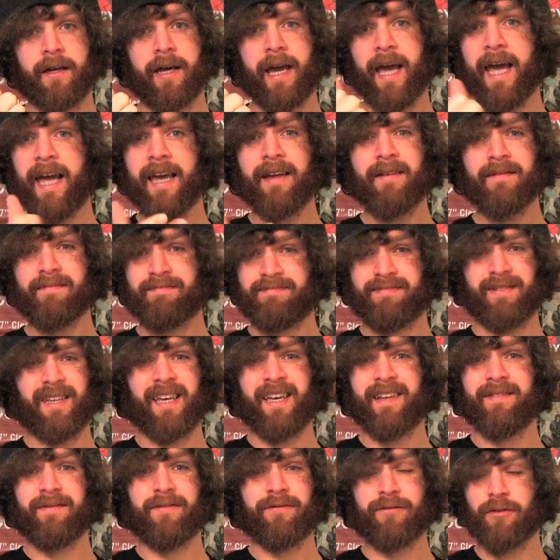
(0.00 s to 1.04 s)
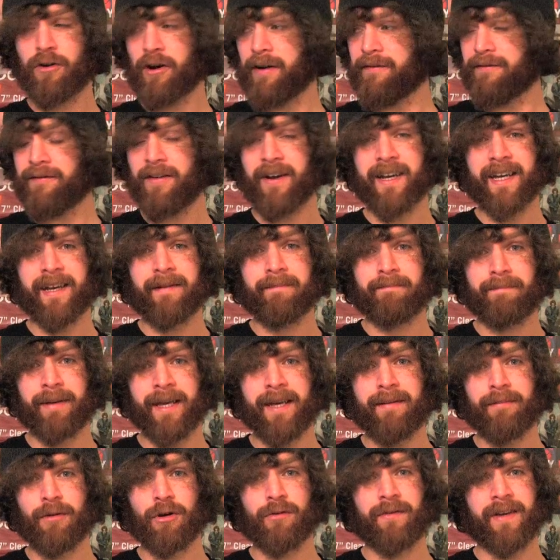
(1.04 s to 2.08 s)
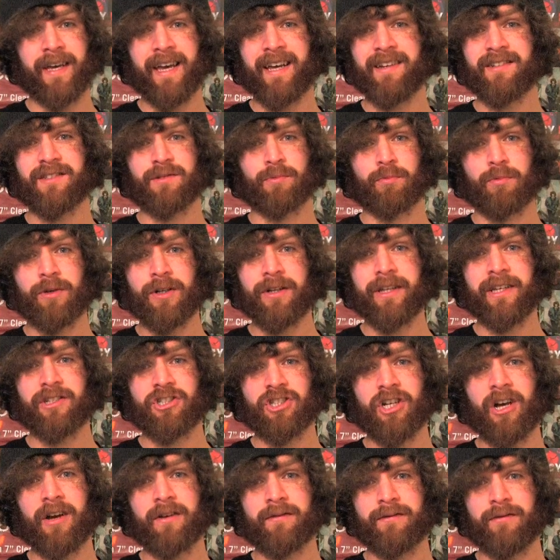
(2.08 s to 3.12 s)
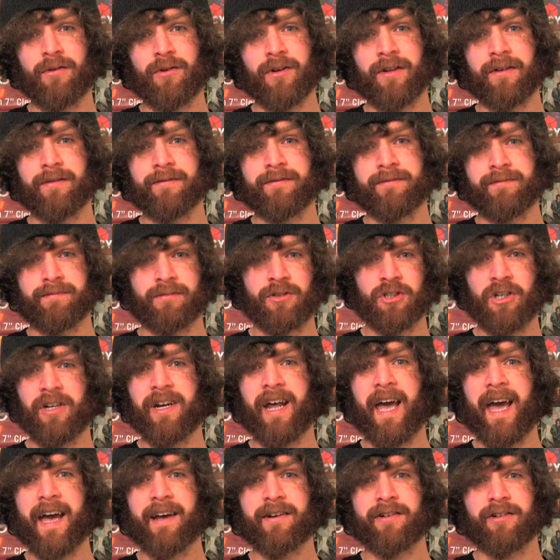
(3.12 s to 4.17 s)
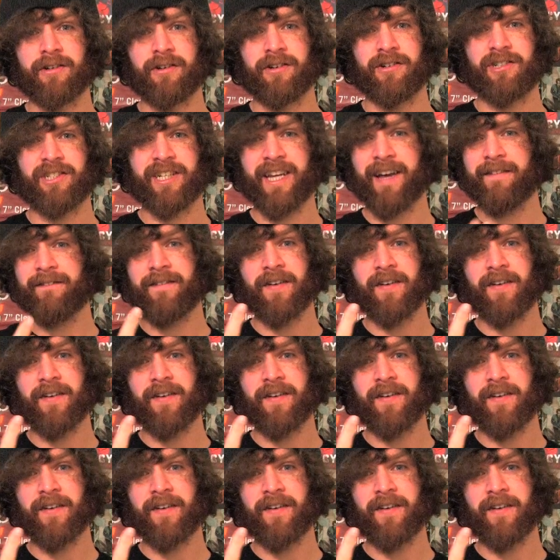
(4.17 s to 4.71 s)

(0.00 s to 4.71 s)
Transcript: And for a fucking B movie, it has really chock full of good actors. You get